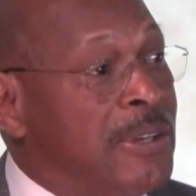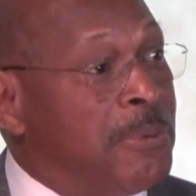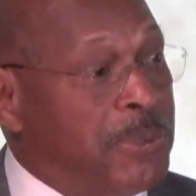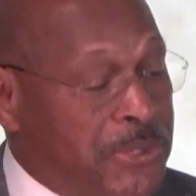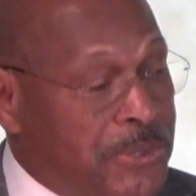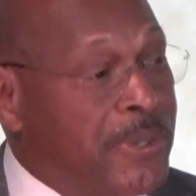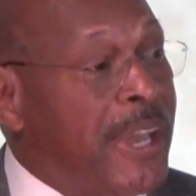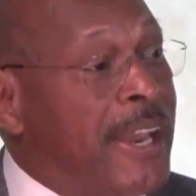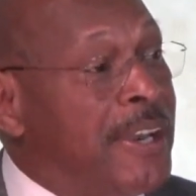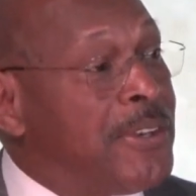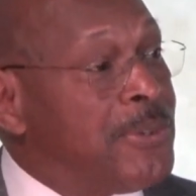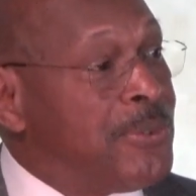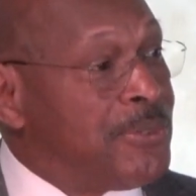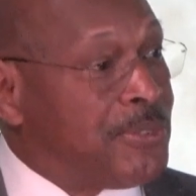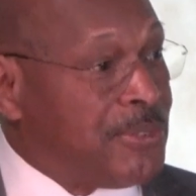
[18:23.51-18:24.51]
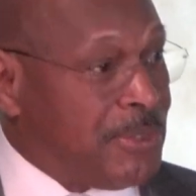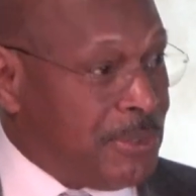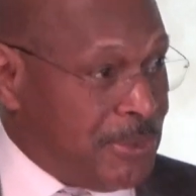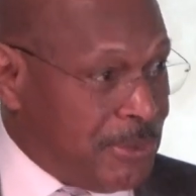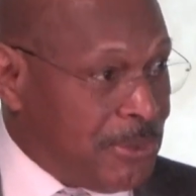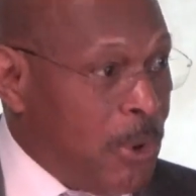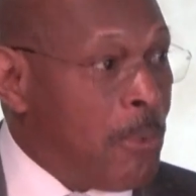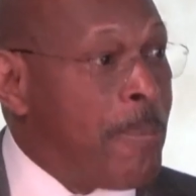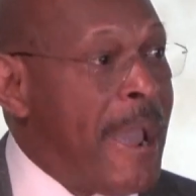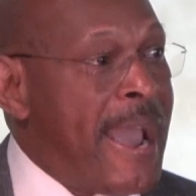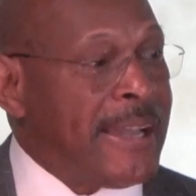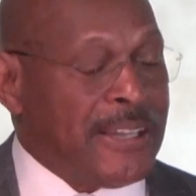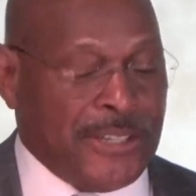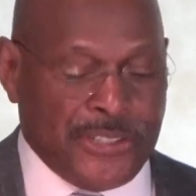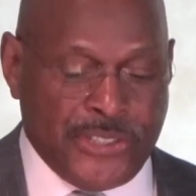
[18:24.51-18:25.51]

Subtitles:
What you got to do is go back,